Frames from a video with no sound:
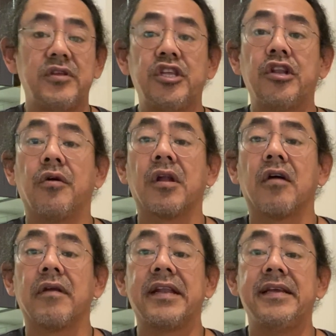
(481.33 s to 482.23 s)
You know it
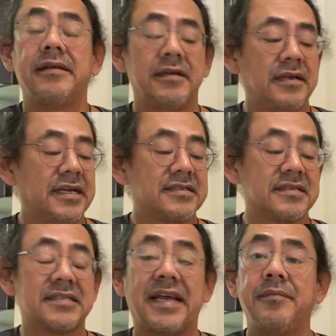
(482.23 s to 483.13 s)
already. It's the
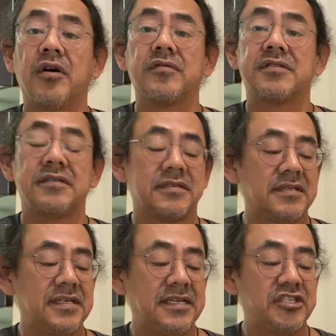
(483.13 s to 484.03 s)
same notes as
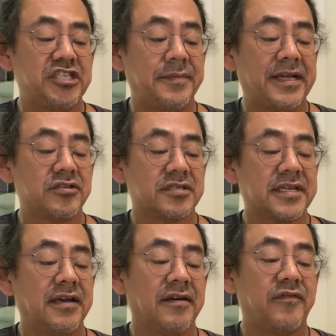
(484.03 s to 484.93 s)
the G major
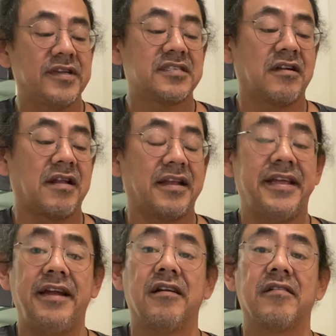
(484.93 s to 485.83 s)
scale. If I start on
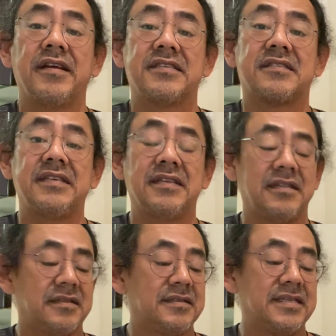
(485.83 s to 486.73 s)
here, it's D
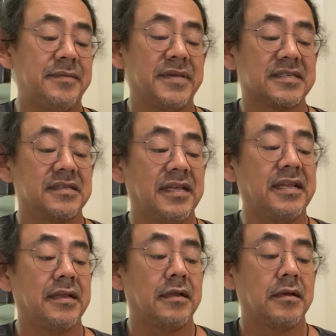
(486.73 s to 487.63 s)
Mixolydian.